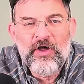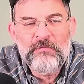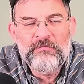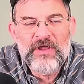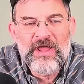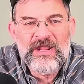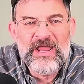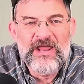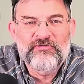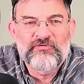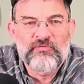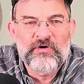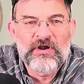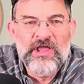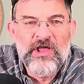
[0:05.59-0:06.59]
Update and
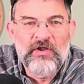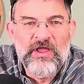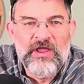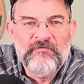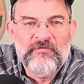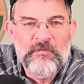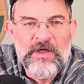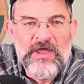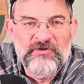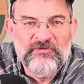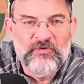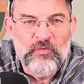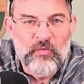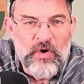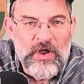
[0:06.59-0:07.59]
Trail
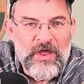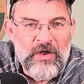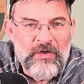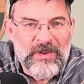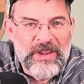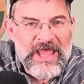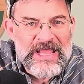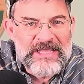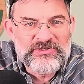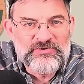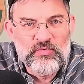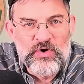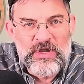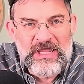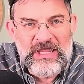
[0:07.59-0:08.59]
Information. Well, last
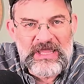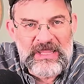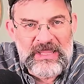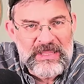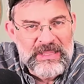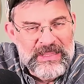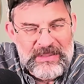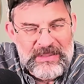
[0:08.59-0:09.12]
week,